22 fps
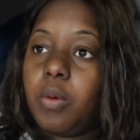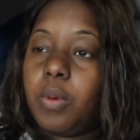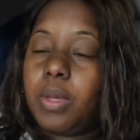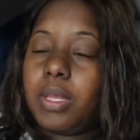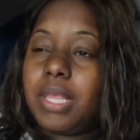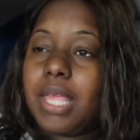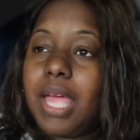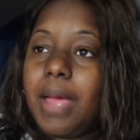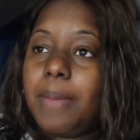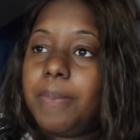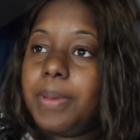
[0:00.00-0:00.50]

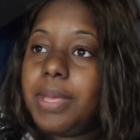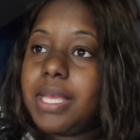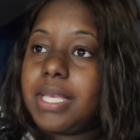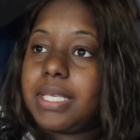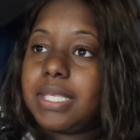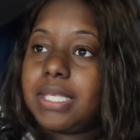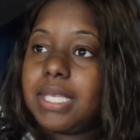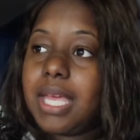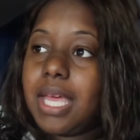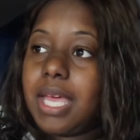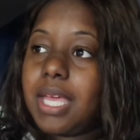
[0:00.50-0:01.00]
with that
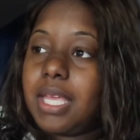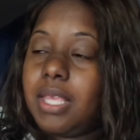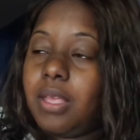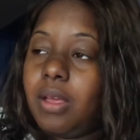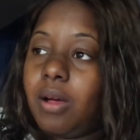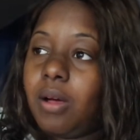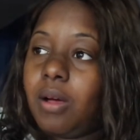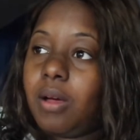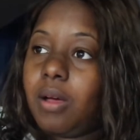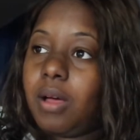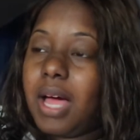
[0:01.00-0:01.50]
being said,
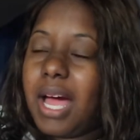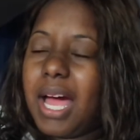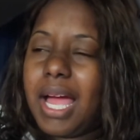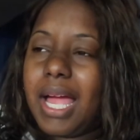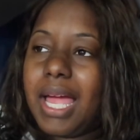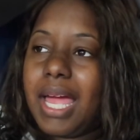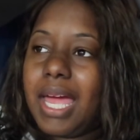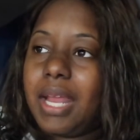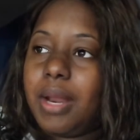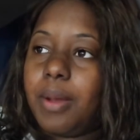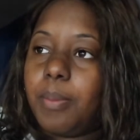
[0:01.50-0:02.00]
y'all,
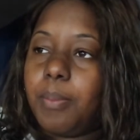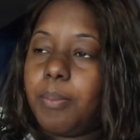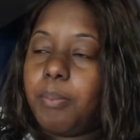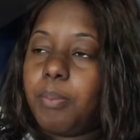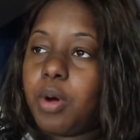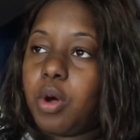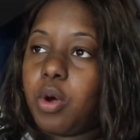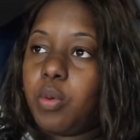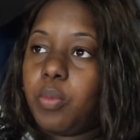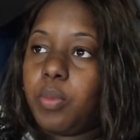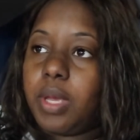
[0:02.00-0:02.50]
I had a
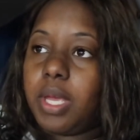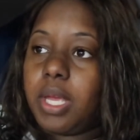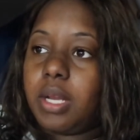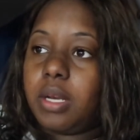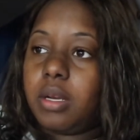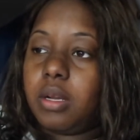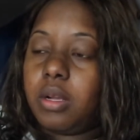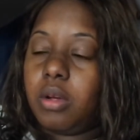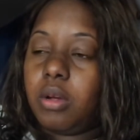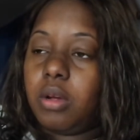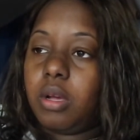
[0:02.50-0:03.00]

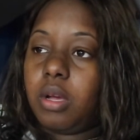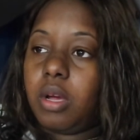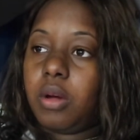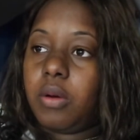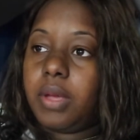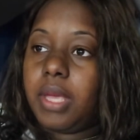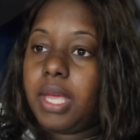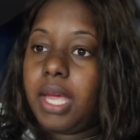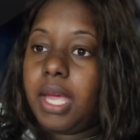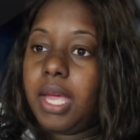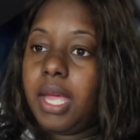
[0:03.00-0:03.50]
moment,
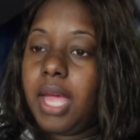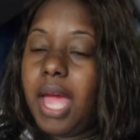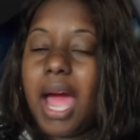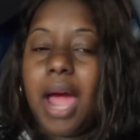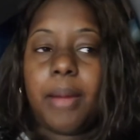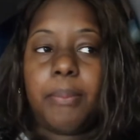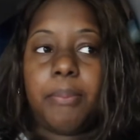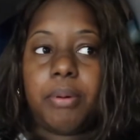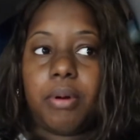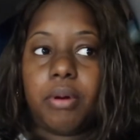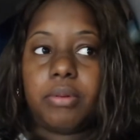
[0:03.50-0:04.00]
okay?
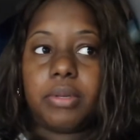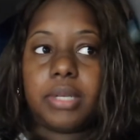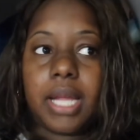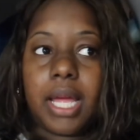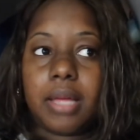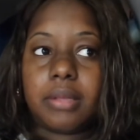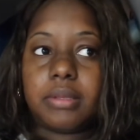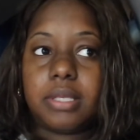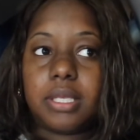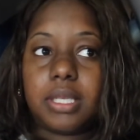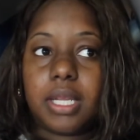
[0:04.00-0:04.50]
I broke
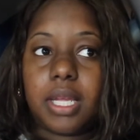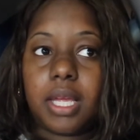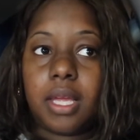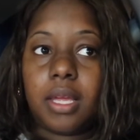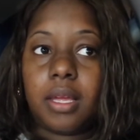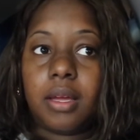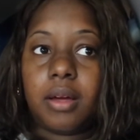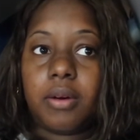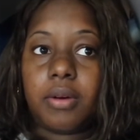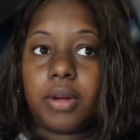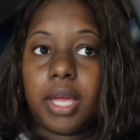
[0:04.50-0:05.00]
down
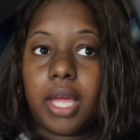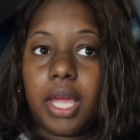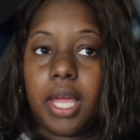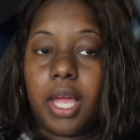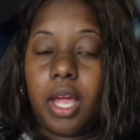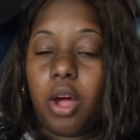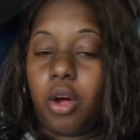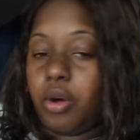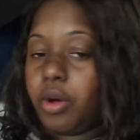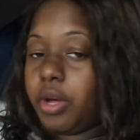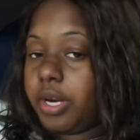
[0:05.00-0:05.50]
today,
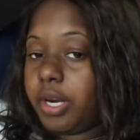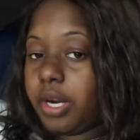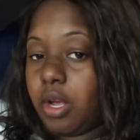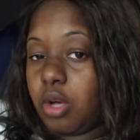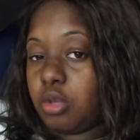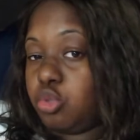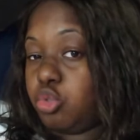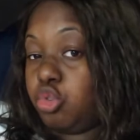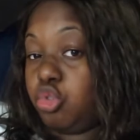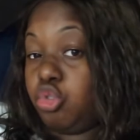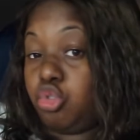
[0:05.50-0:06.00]
okay, on
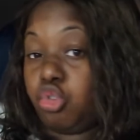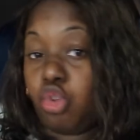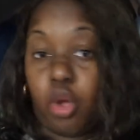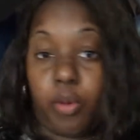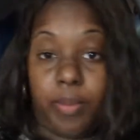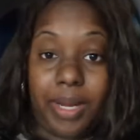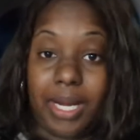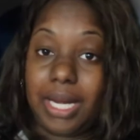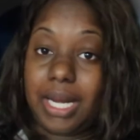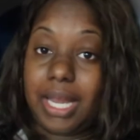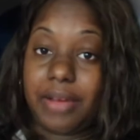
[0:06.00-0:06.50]

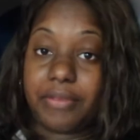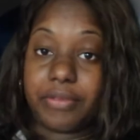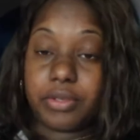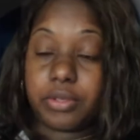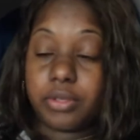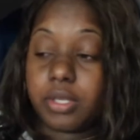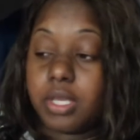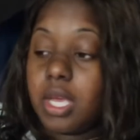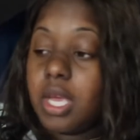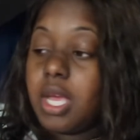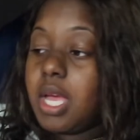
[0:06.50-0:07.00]
so many
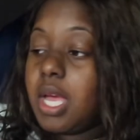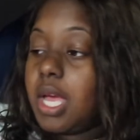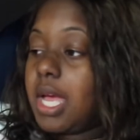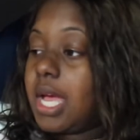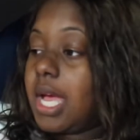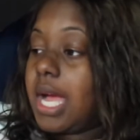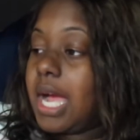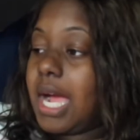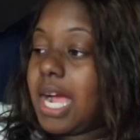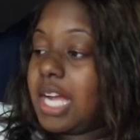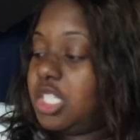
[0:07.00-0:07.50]
levels.
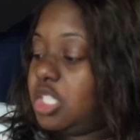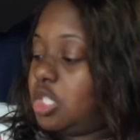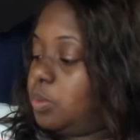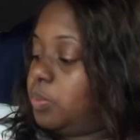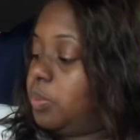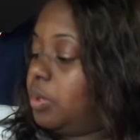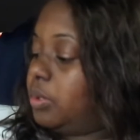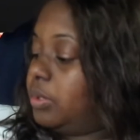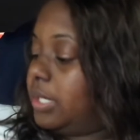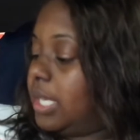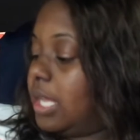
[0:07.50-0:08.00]
I
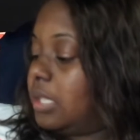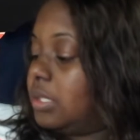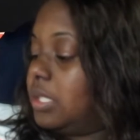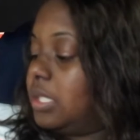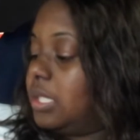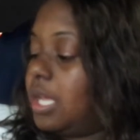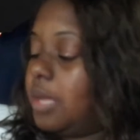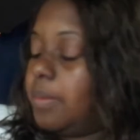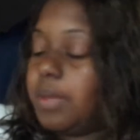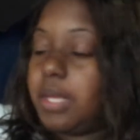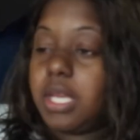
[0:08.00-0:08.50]
just broke down
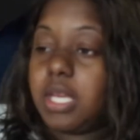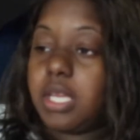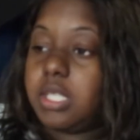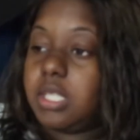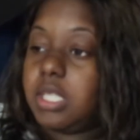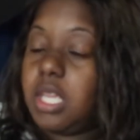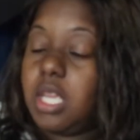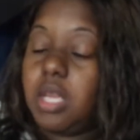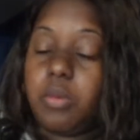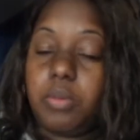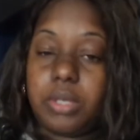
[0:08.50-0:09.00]
today
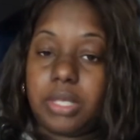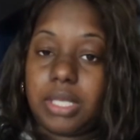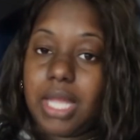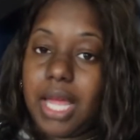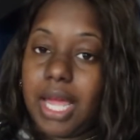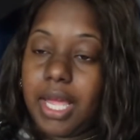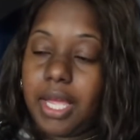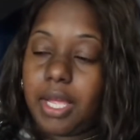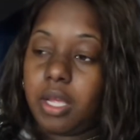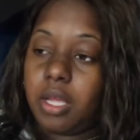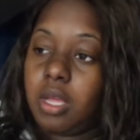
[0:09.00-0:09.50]
because it was
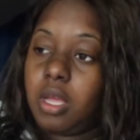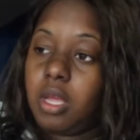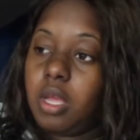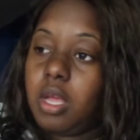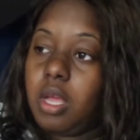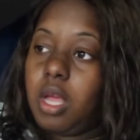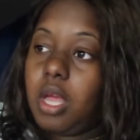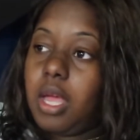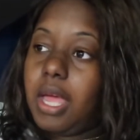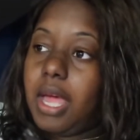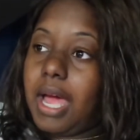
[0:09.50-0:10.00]
like
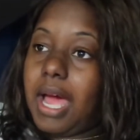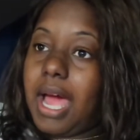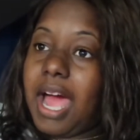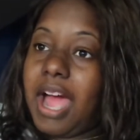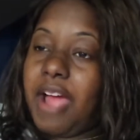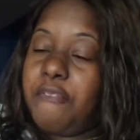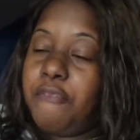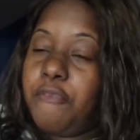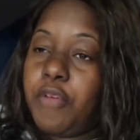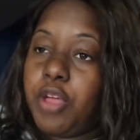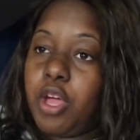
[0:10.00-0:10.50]

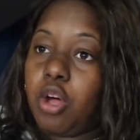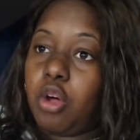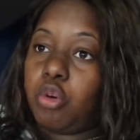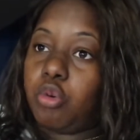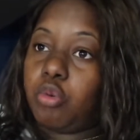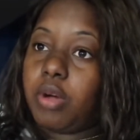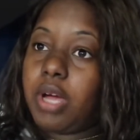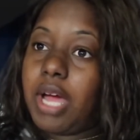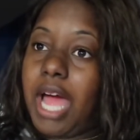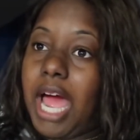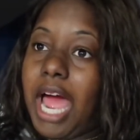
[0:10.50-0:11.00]
I
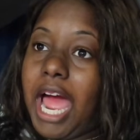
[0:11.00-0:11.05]
felt